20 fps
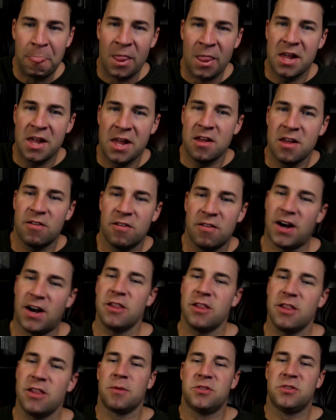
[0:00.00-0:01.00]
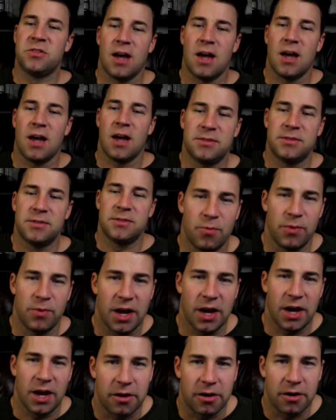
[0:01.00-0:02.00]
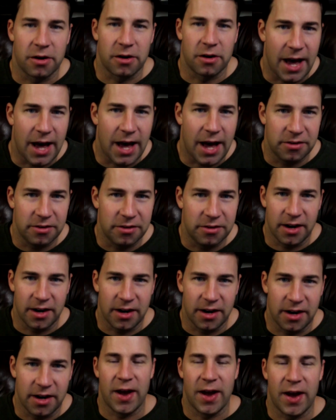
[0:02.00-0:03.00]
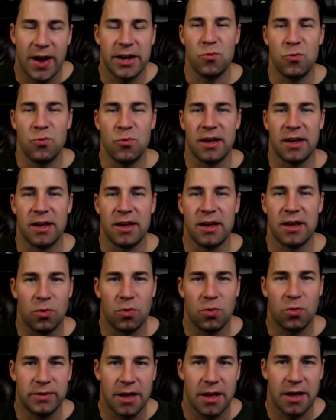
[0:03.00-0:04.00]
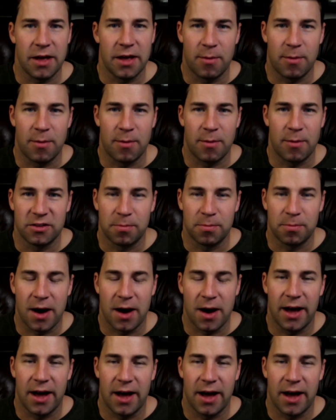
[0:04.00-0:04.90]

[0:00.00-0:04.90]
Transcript: Finally, when it comes to the top ten, we got our gliders here. Dragon Wings holding down the number one spot.